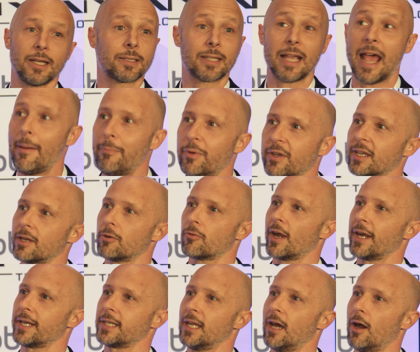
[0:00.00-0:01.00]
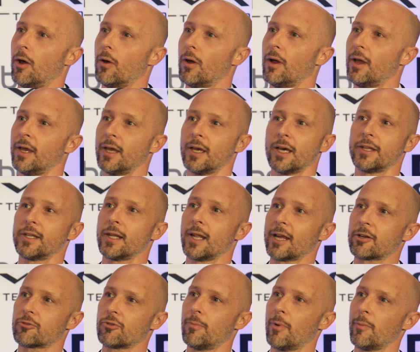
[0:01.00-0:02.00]
it's happening right now. And
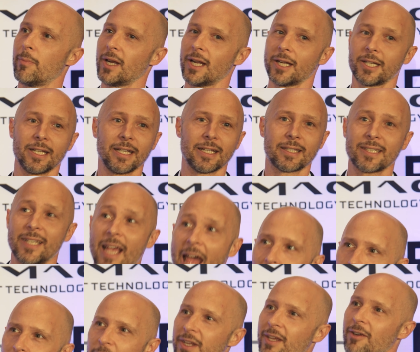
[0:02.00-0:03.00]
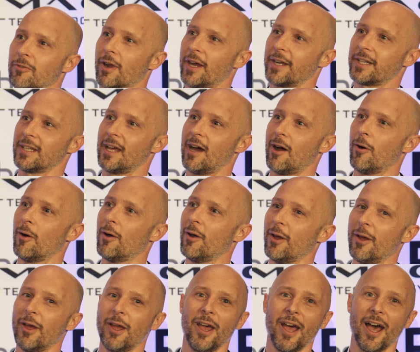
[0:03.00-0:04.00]
electromobility, it's happening right now.
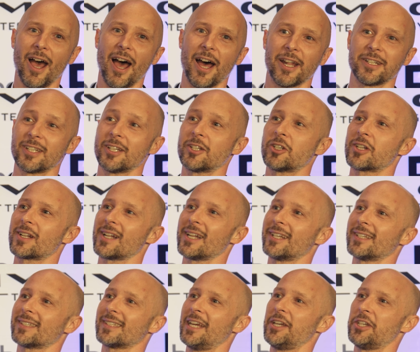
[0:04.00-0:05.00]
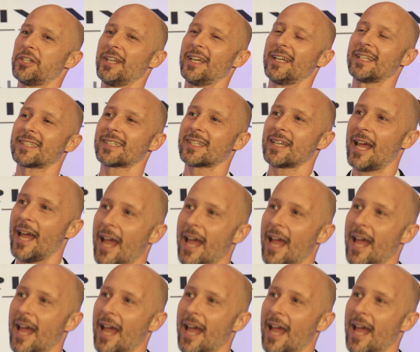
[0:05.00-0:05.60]
And digitalization, it's